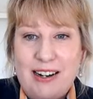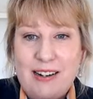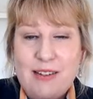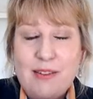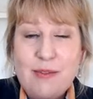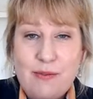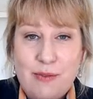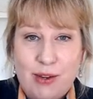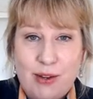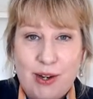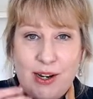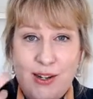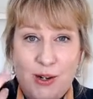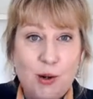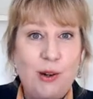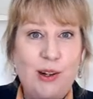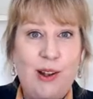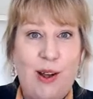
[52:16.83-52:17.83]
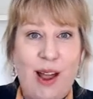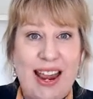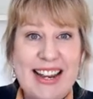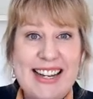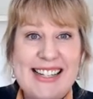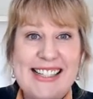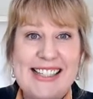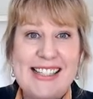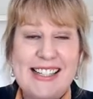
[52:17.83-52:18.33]
for your
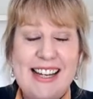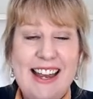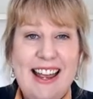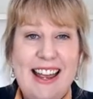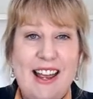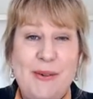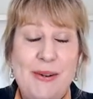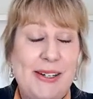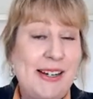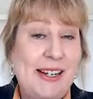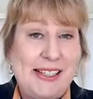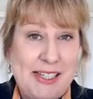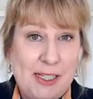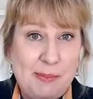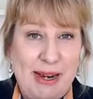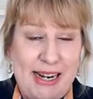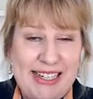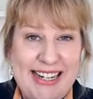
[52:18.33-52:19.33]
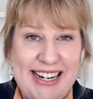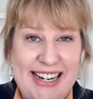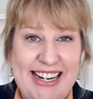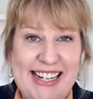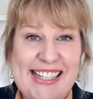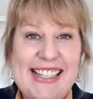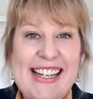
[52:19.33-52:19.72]
clients, which I suspect it is,